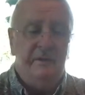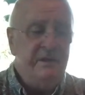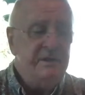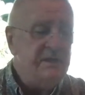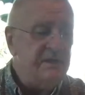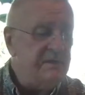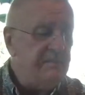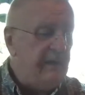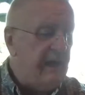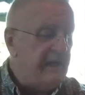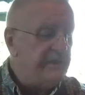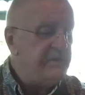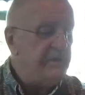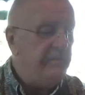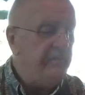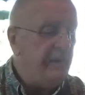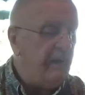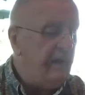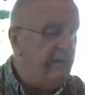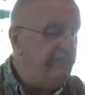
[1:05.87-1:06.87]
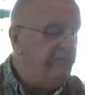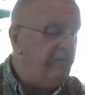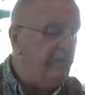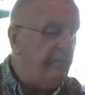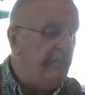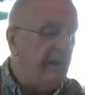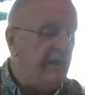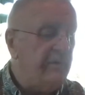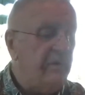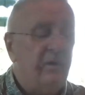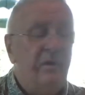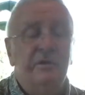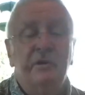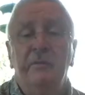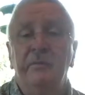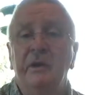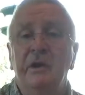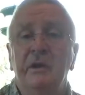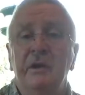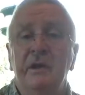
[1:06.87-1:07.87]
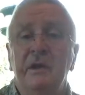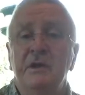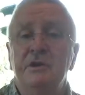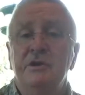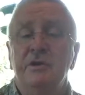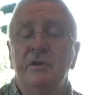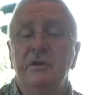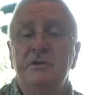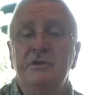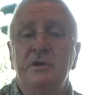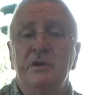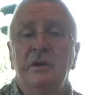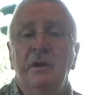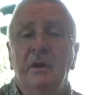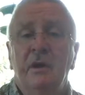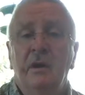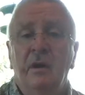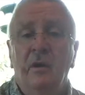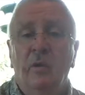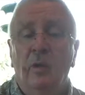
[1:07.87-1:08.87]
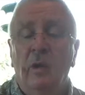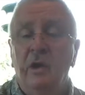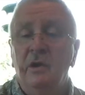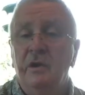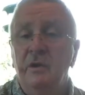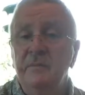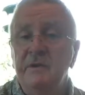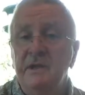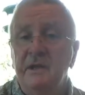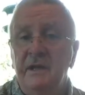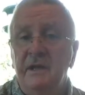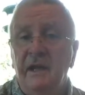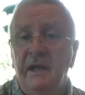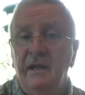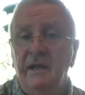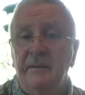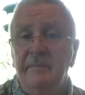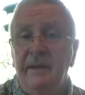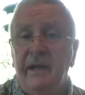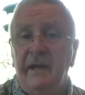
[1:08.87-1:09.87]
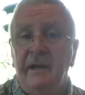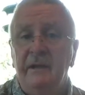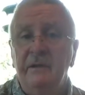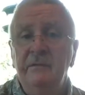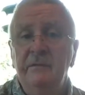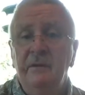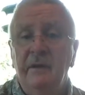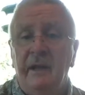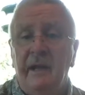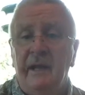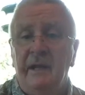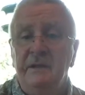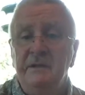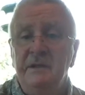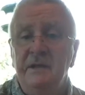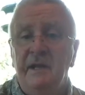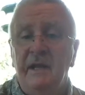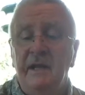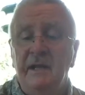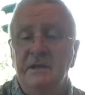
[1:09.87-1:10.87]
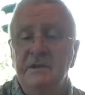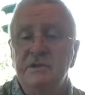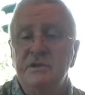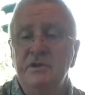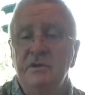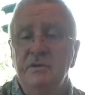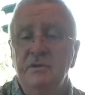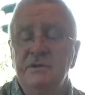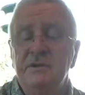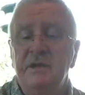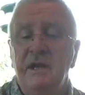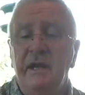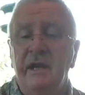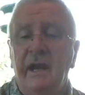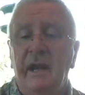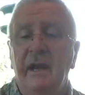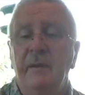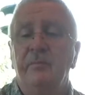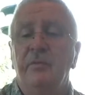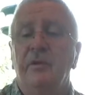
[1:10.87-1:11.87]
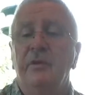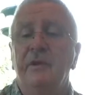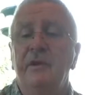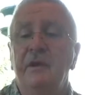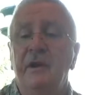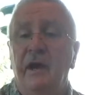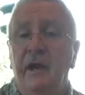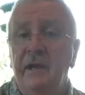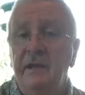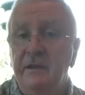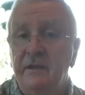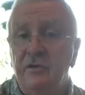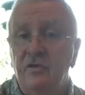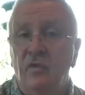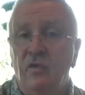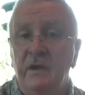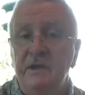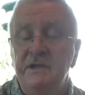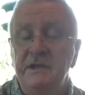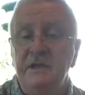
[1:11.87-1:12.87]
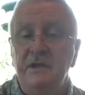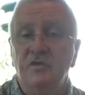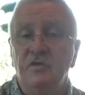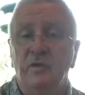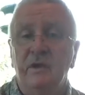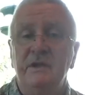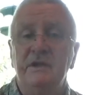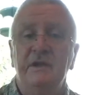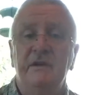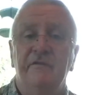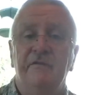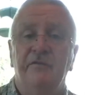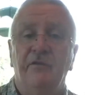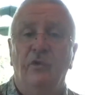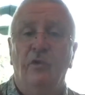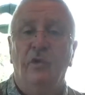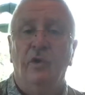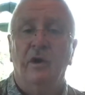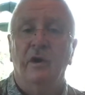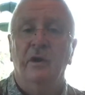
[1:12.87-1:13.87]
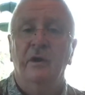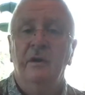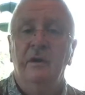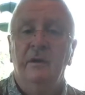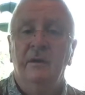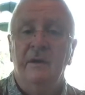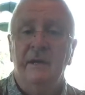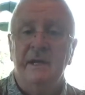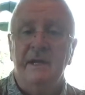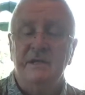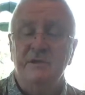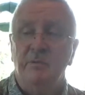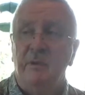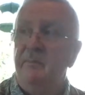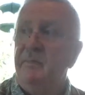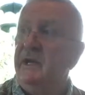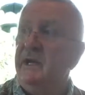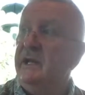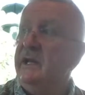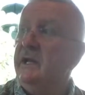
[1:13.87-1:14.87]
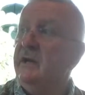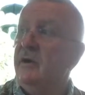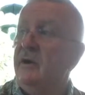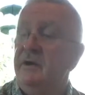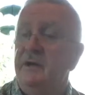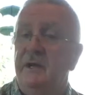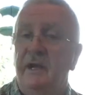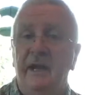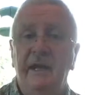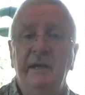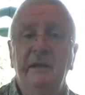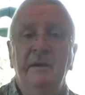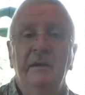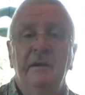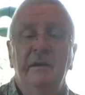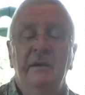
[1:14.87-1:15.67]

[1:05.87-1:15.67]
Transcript: This is Pastor Bob from Mount Hall Community Church. Welcome to the Daily Manna, and today is Tuesday, April the 9th, 2024, as we begin our day.